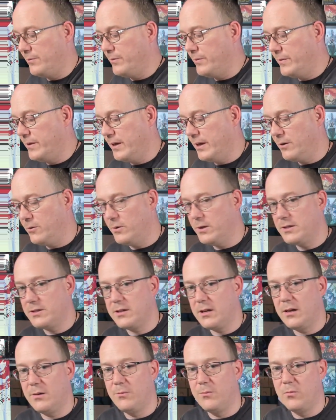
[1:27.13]
They always
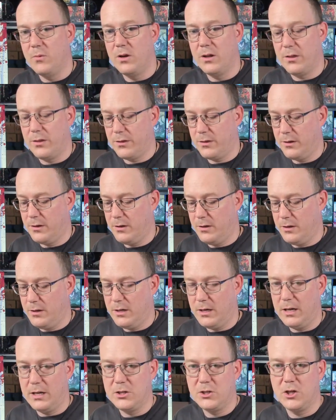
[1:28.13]
come with
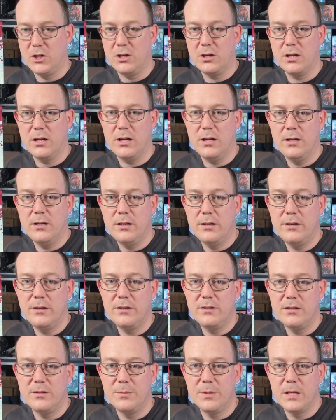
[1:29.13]
a junk card to
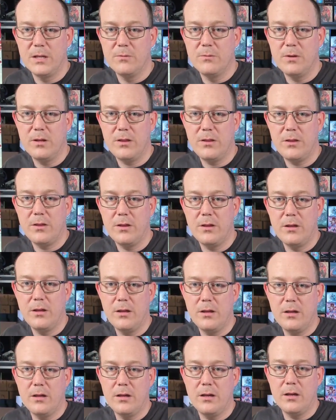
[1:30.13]
begin with.
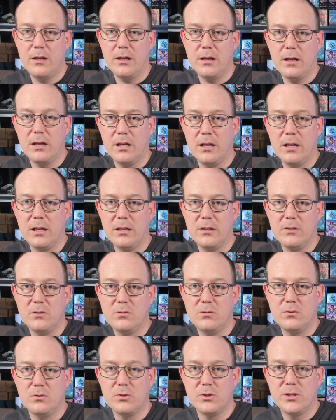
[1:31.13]
And, oh,
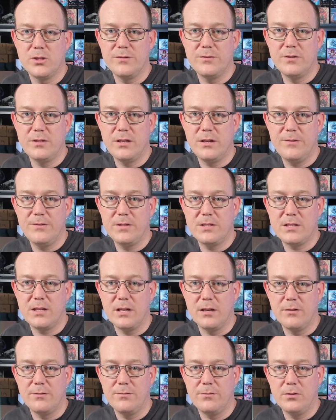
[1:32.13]
Shivan Devastator,
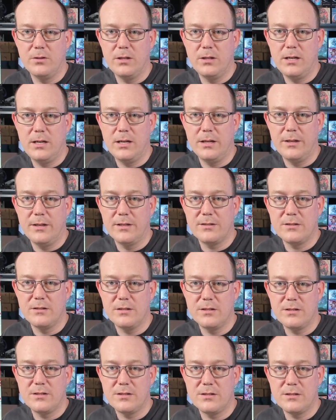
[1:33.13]
full art. That's
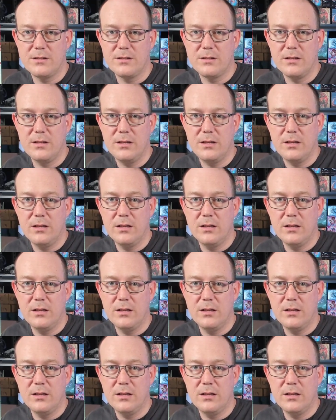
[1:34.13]
nice to see.